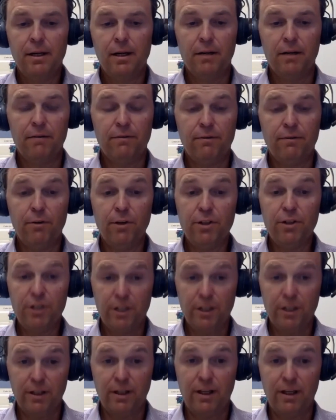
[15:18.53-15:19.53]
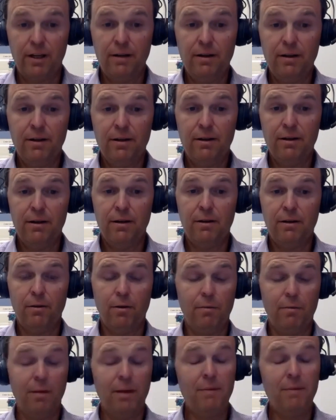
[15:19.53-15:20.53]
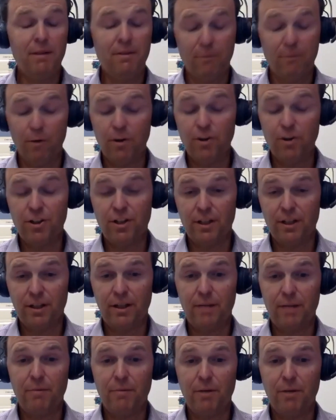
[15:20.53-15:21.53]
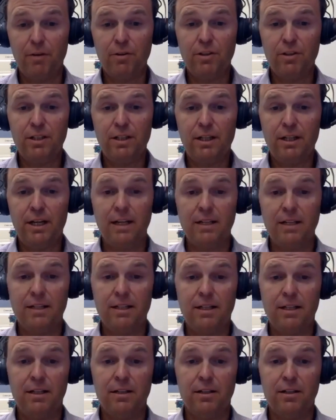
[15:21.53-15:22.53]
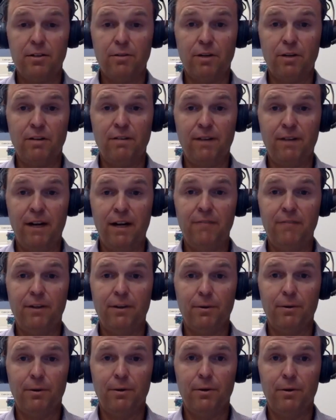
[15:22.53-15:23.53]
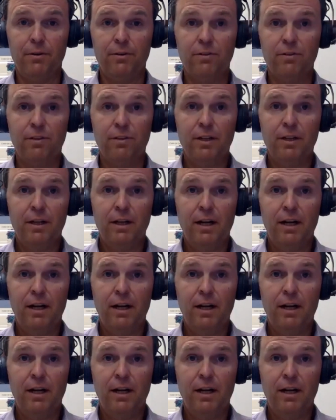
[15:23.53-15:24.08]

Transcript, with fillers: Unfortunately, uh, or maybe fortunately, most 18 to 25 year olds